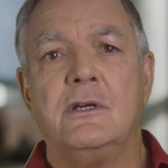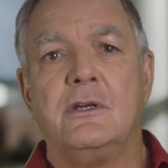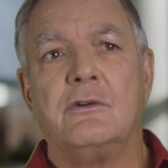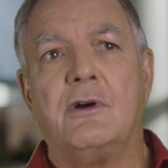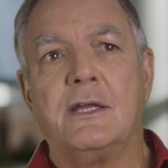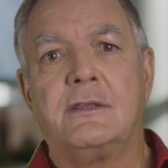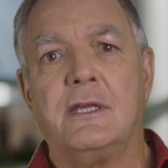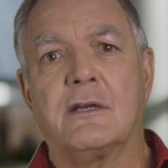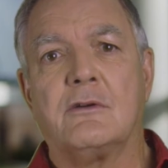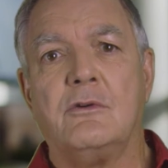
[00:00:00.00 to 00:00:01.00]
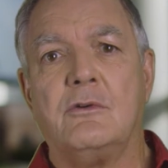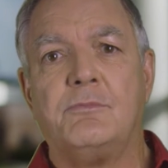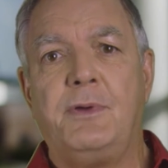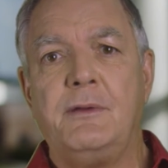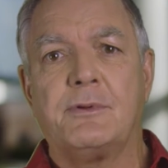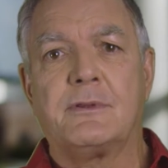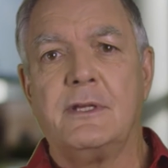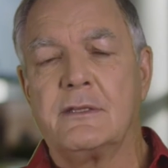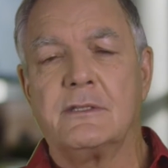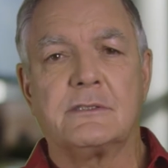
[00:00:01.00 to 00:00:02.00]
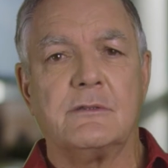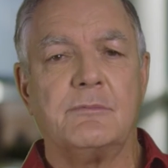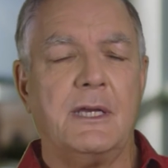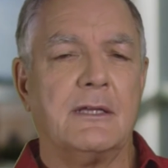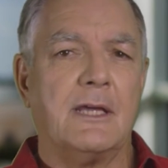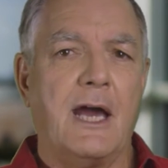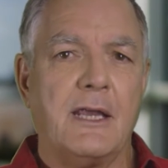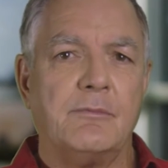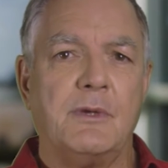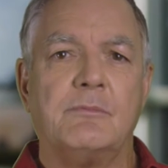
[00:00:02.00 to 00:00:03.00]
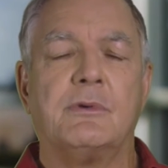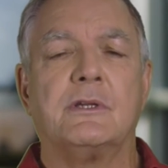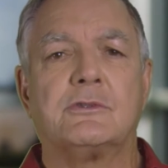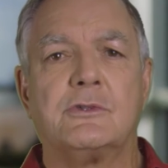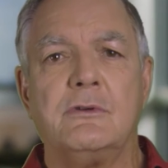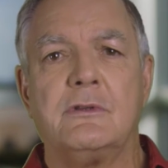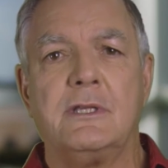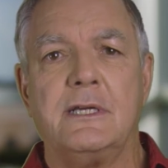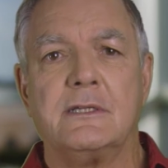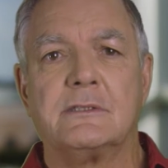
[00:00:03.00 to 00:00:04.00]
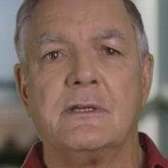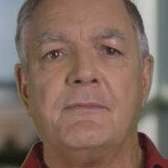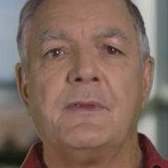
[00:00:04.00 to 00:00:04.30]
You know, I think, oh, people think this of me or that of me, but the truth is,